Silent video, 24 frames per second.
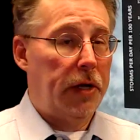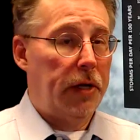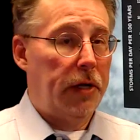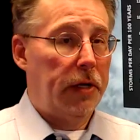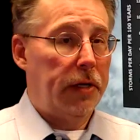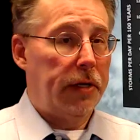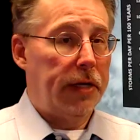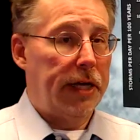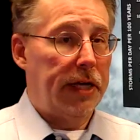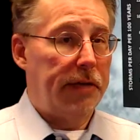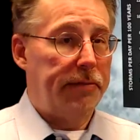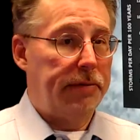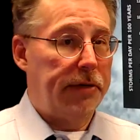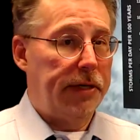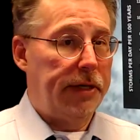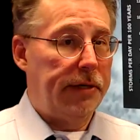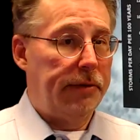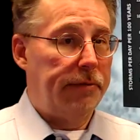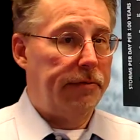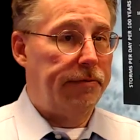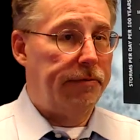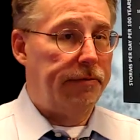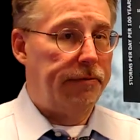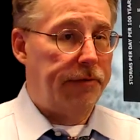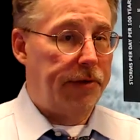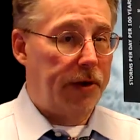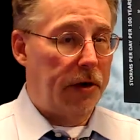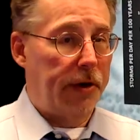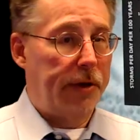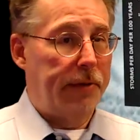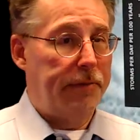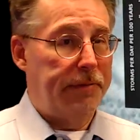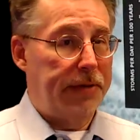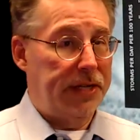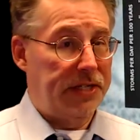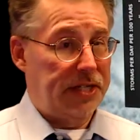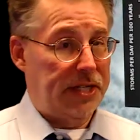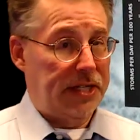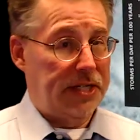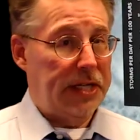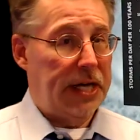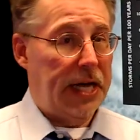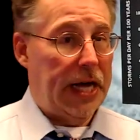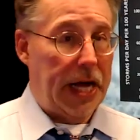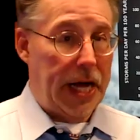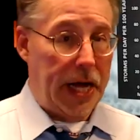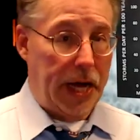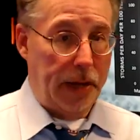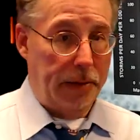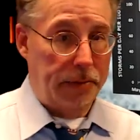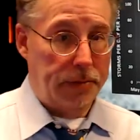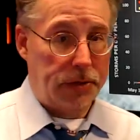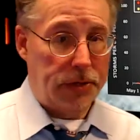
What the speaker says: can be very busy times.